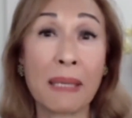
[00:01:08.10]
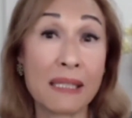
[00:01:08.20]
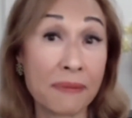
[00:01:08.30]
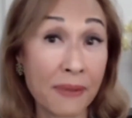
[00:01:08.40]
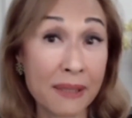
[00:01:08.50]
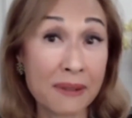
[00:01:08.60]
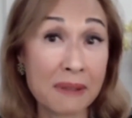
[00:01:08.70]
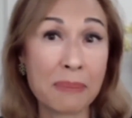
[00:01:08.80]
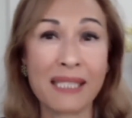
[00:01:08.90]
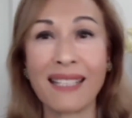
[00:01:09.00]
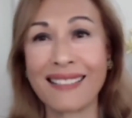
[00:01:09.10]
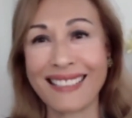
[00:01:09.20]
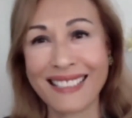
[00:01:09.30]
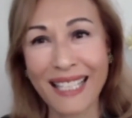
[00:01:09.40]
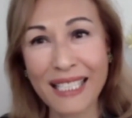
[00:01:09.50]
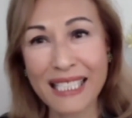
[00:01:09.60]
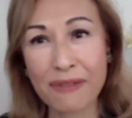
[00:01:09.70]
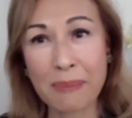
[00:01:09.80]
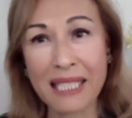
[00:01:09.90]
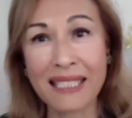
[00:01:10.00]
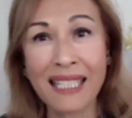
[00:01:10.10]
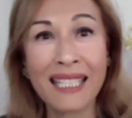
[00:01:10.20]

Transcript: by the federal, but not the state government.